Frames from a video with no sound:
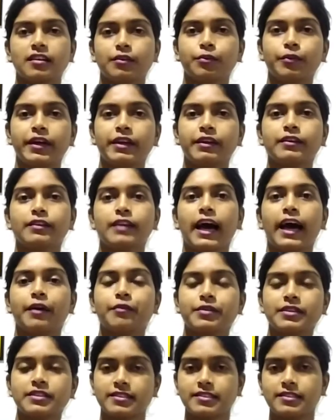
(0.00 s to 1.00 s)
when I
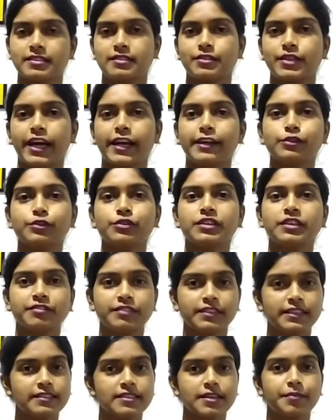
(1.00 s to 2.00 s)
was trying to
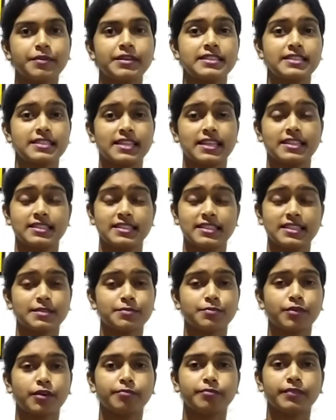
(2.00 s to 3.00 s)
giving some instances
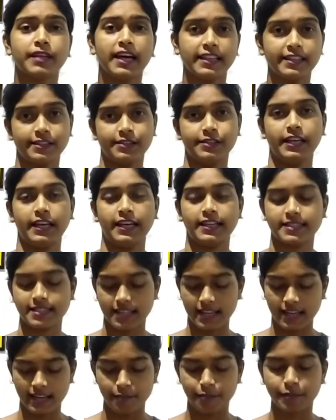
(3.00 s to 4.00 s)
from the other text,
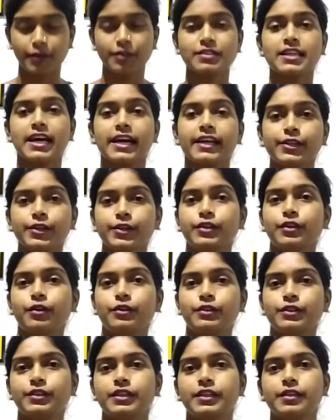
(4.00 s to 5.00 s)
because I thought
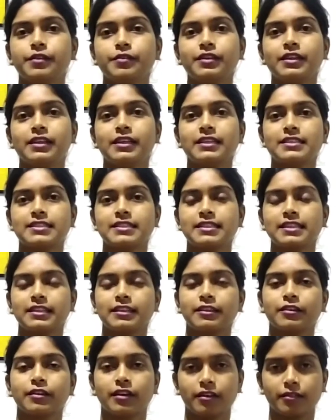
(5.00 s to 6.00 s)
alternative English
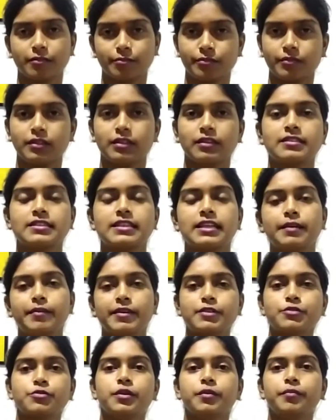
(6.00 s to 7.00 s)

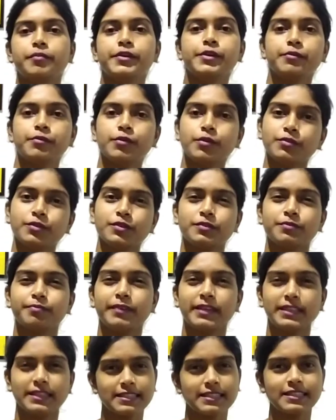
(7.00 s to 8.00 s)
syllabus will be removed,
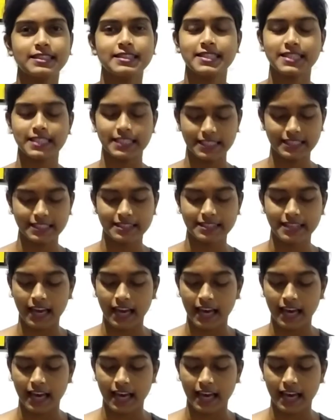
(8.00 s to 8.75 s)
but since it is